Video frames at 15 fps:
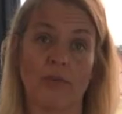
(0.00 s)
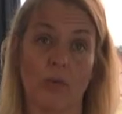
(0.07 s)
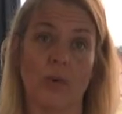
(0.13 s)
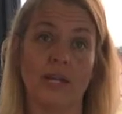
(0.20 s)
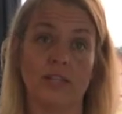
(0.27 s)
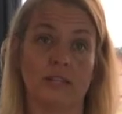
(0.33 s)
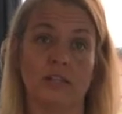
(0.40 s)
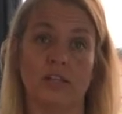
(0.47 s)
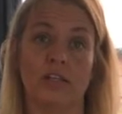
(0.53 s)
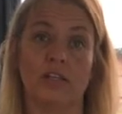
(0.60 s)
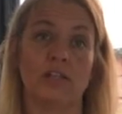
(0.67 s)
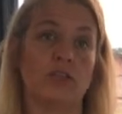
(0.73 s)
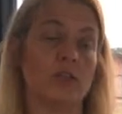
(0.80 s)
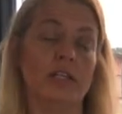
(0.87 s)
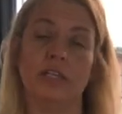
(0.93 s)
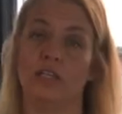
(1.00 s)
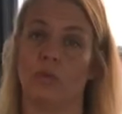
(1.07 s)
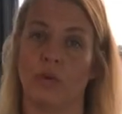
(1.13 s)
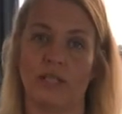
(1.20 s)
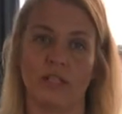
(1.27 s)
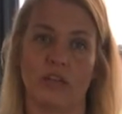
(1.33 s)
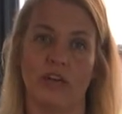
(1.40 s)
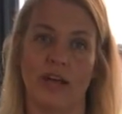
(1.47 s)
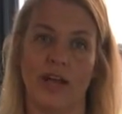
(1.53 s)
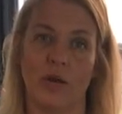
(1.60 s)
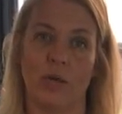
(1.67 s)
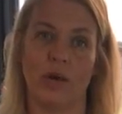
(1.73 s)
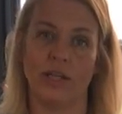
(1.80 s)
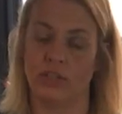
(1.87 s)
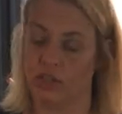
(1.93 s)
a whisk, you don't need to whisk your egg
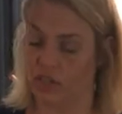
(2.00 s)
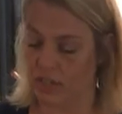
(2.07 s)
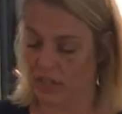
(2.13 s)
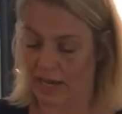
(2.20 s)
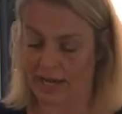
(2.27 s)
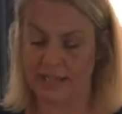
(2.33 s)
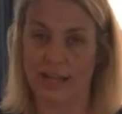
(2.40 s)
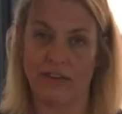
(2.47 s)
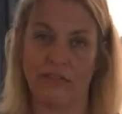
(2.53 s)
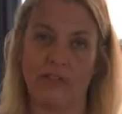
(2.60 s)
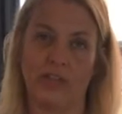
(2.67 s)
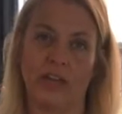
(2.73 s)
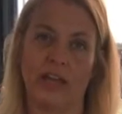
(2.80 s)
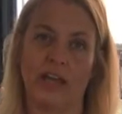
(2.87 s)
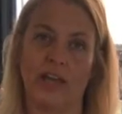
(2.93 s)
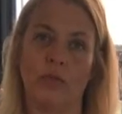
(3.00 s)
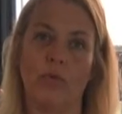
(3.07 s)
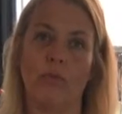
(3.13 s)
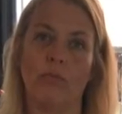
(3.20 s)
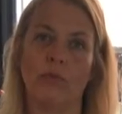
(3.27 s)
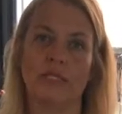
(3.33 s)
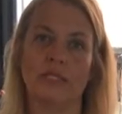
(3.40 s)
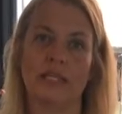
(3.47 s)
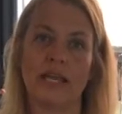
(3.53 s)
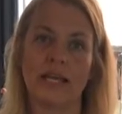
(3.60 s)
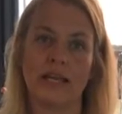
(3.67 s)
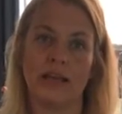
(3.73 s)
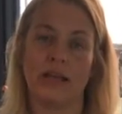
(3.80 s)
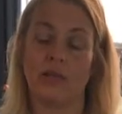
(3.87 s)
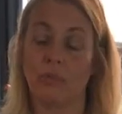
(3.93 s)
whites. You just add everything in. It'll be
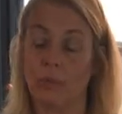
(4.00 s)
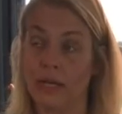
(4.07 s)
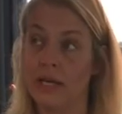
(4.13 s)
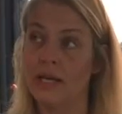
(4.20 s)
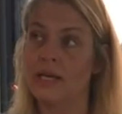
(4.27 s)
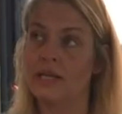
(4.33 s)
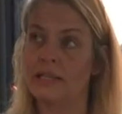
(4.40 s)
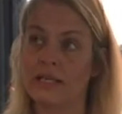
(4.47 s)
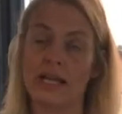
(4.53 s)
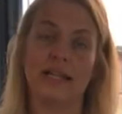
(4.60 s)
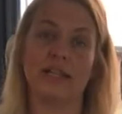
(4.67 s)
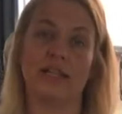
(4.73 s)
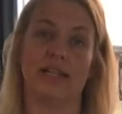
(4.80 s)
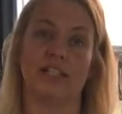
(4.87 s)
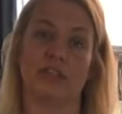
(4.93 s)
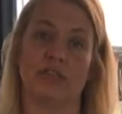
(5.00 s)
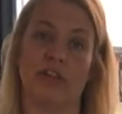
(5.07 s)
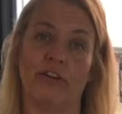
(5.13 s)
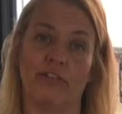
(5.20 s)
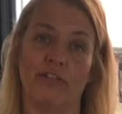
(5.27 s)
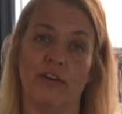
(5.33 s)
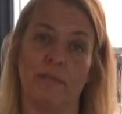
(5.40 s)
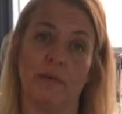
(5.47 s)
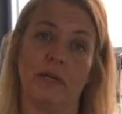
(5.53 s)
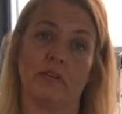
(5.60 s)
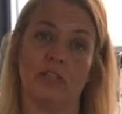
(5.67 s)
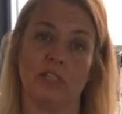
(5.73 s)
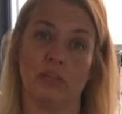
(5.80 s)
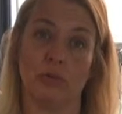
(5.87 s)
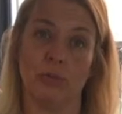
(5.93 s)
slightly less fluffy, but
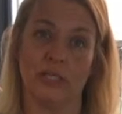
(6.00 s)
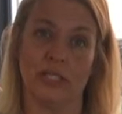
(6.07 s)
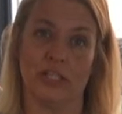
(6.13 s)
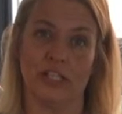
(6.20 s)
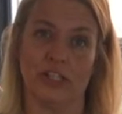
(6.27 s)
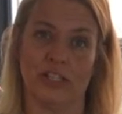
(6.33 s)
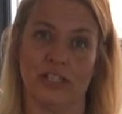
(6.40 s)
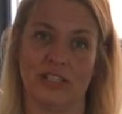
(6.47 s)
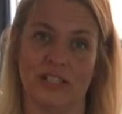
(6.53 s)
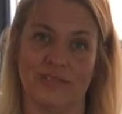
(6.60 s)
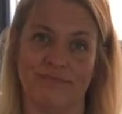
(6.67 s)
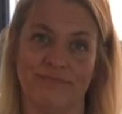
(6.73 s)
it'll still be delicious.